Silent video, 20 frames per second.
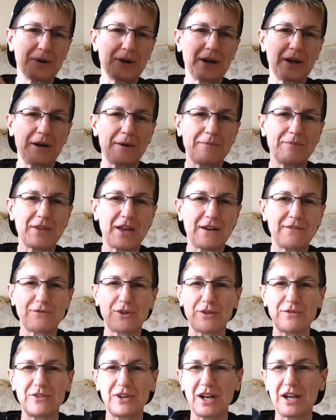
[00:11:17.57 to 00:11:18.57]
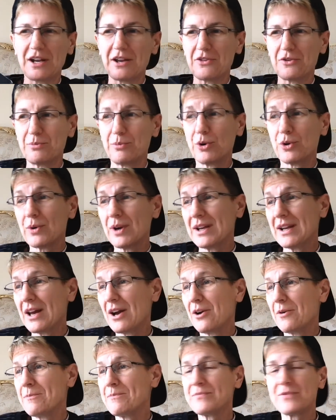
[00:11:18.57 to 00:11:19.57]
I'm um, not involved in any other book right
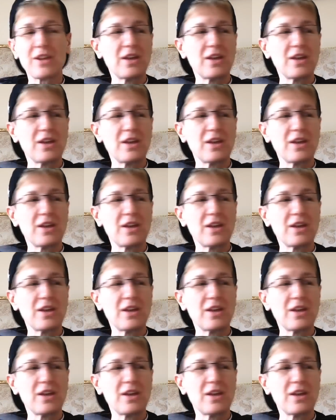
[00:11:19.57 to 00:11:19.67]
now.